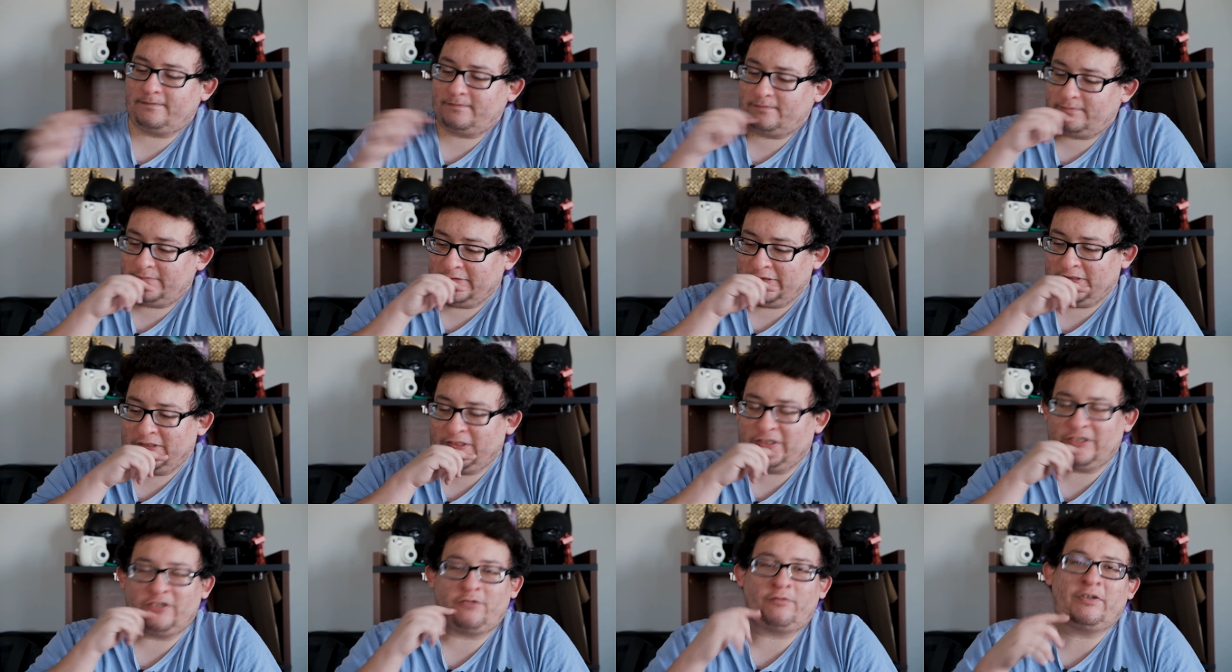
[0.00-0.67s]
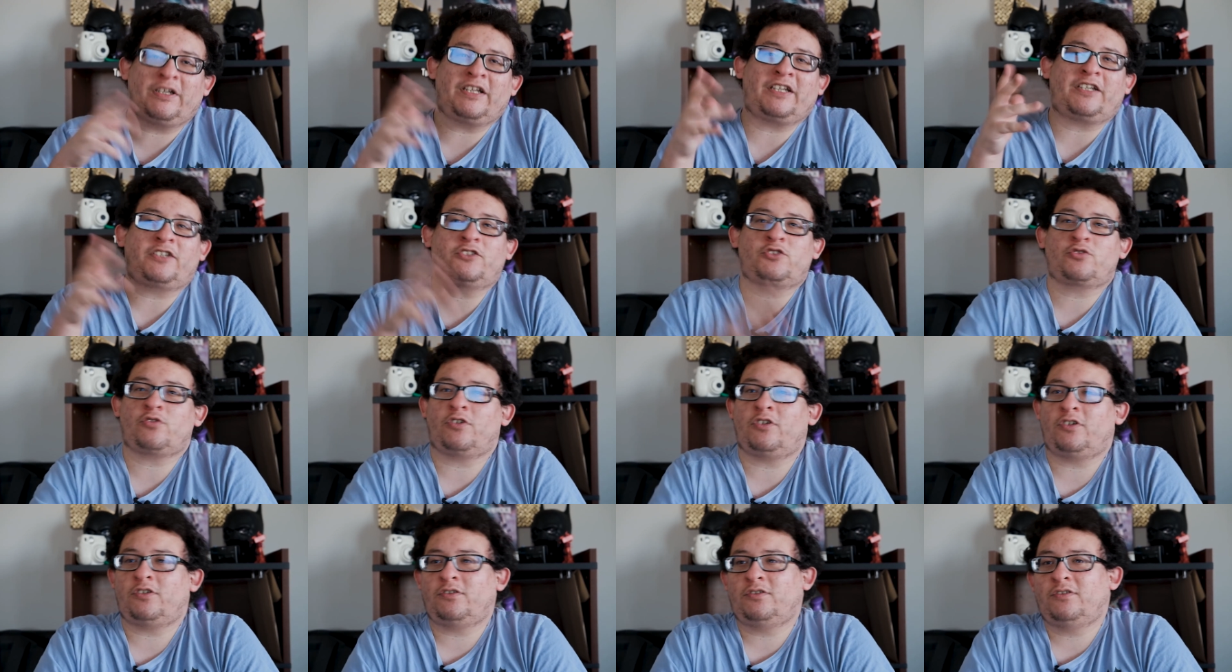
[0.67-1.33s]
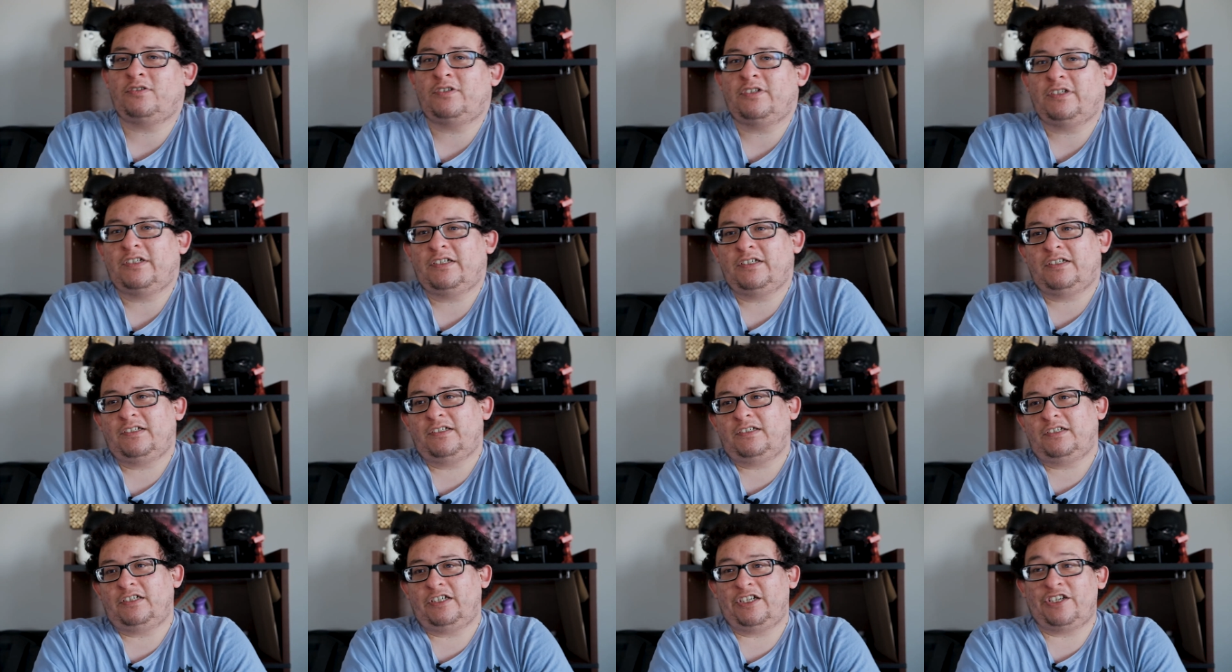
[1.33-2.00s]
You know, you don't really control
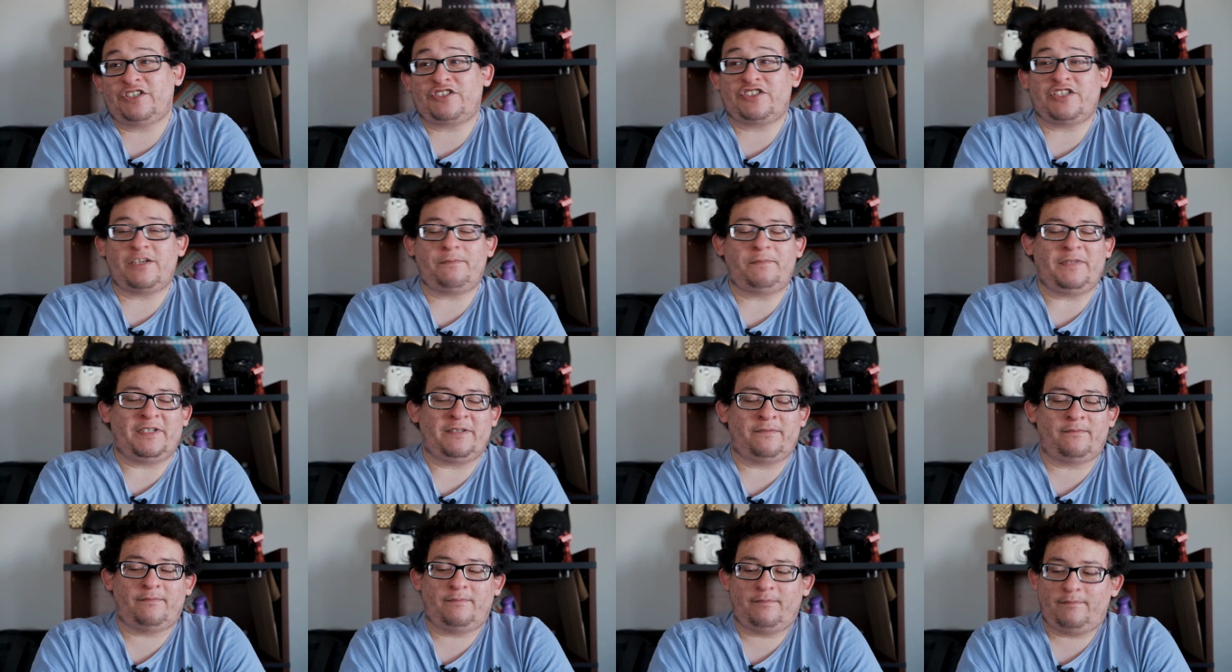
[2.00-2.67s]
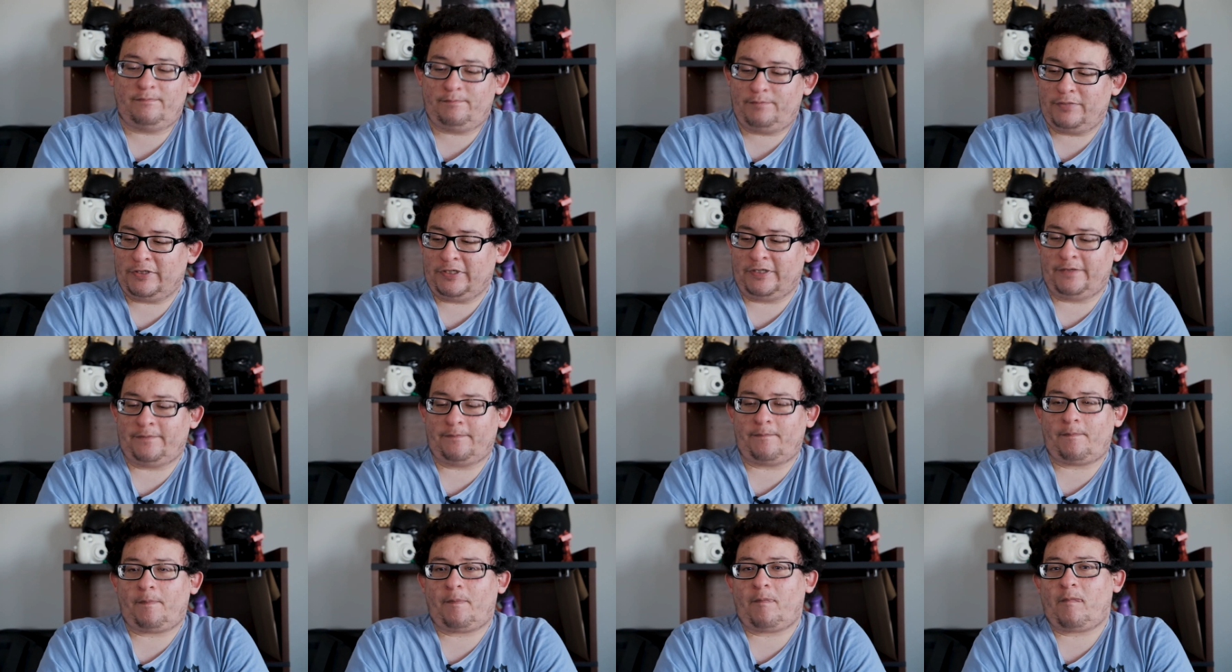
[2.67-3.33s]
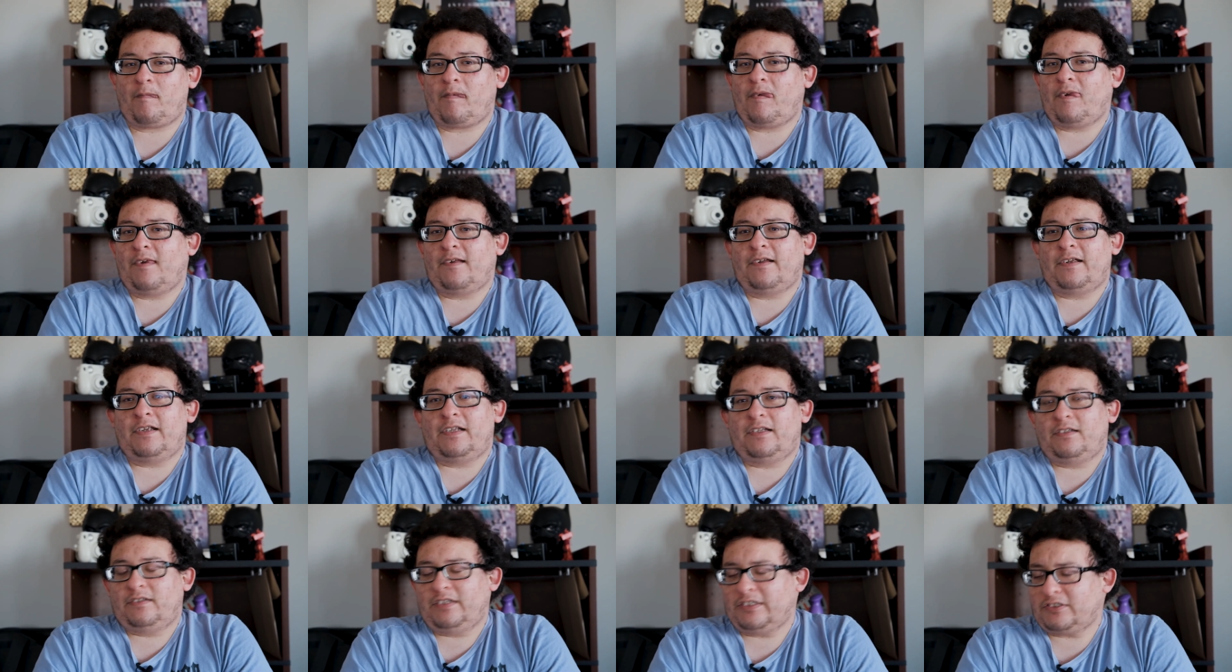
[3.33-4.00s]
shipping. But
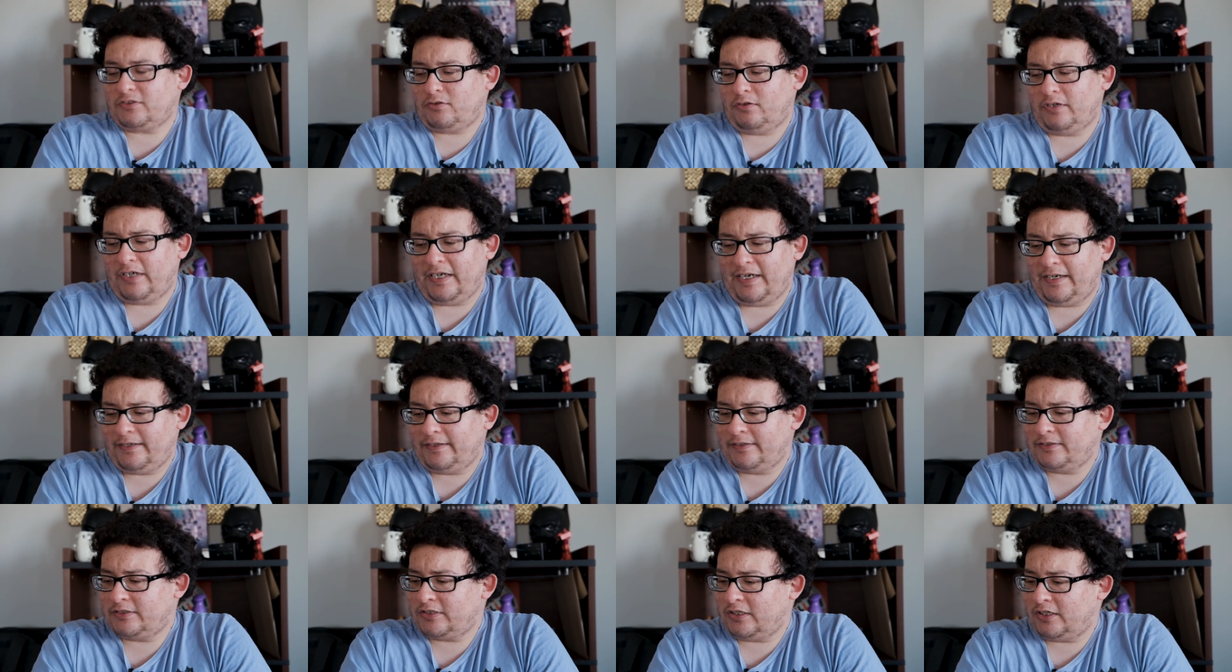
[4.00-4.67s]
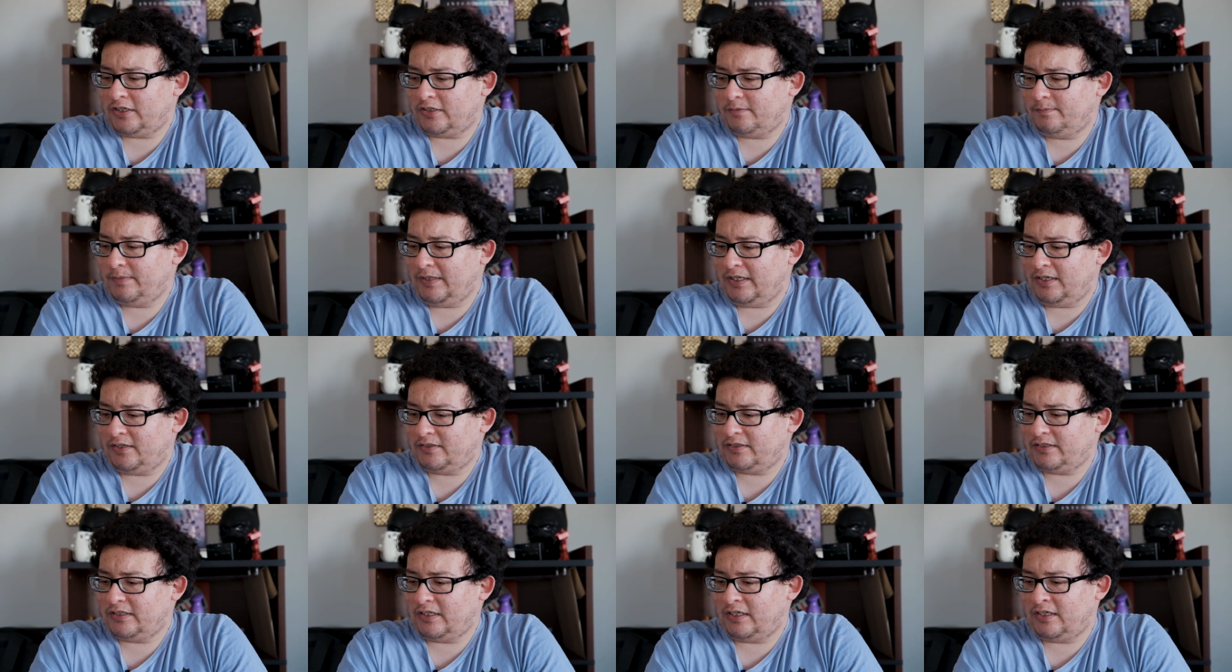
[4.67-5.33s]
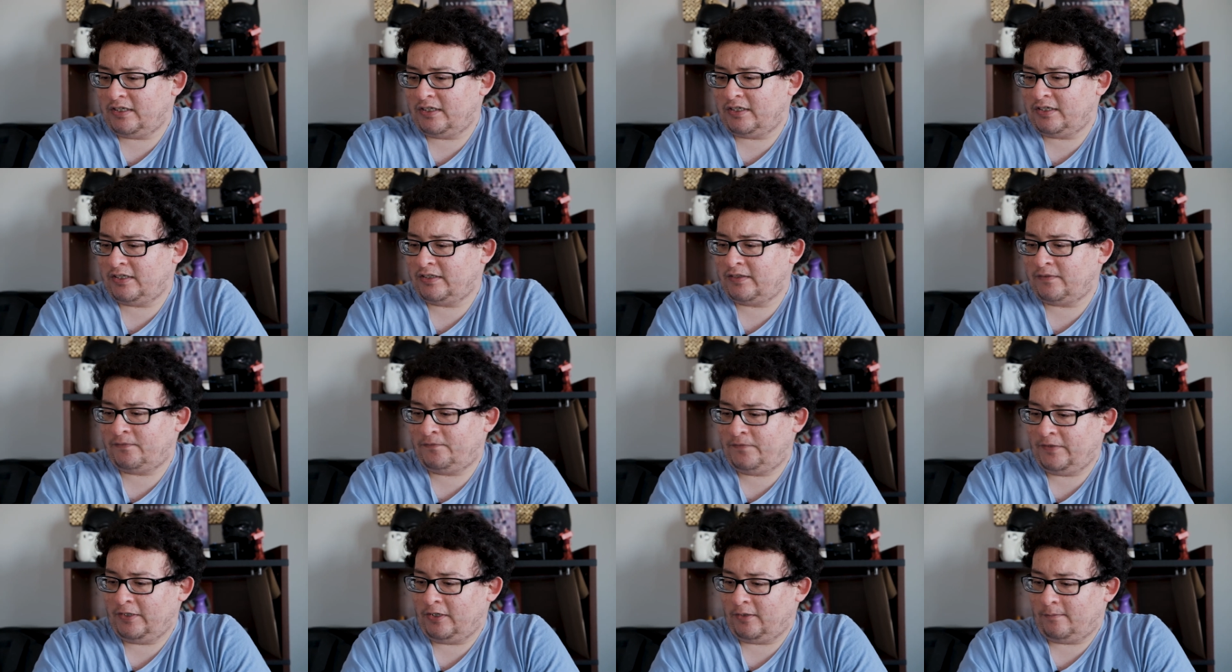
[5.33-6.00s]
let's go ahead and talk about the
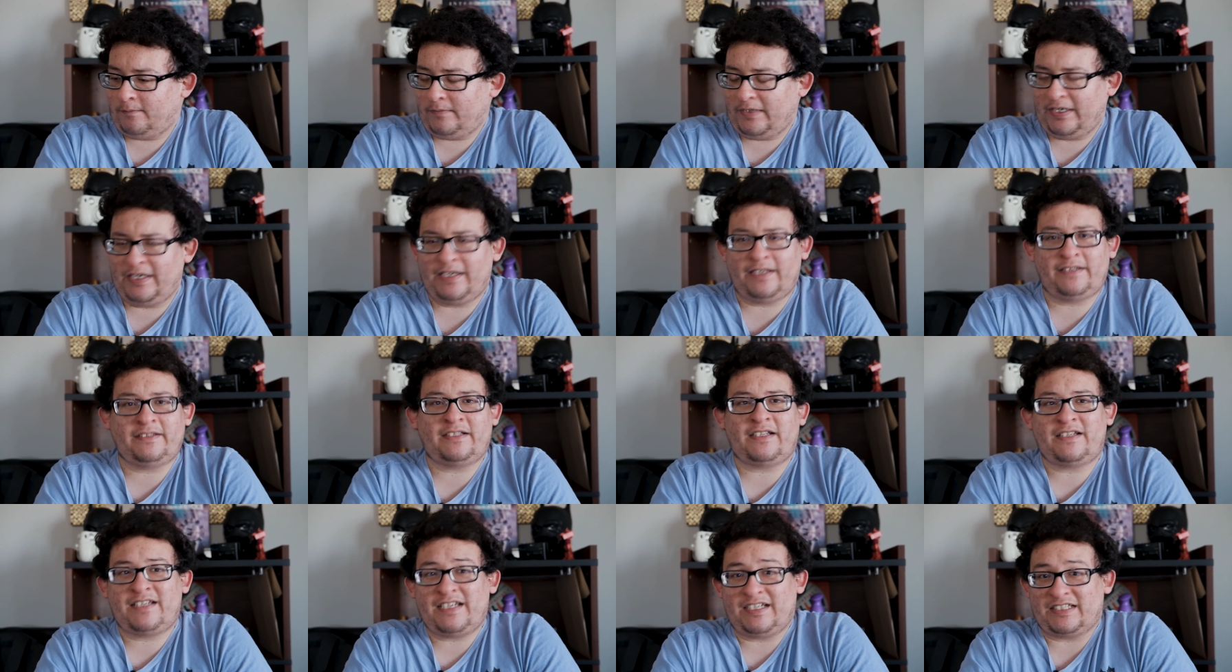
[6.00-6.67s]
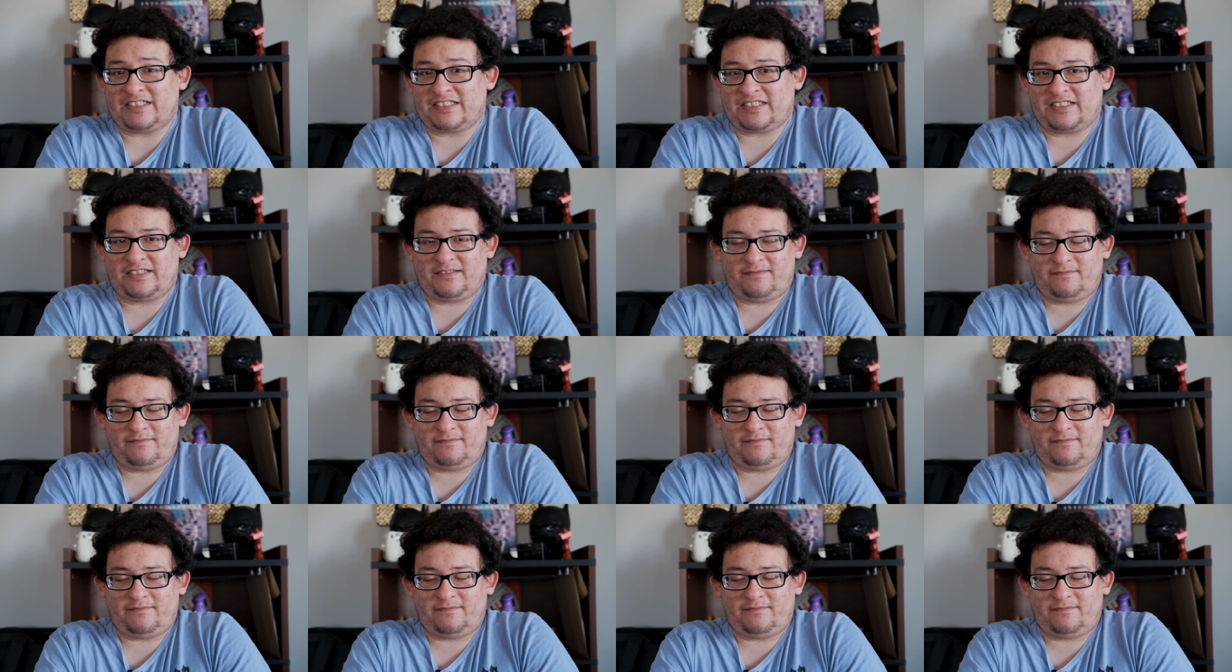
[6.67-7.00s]
film and the disc.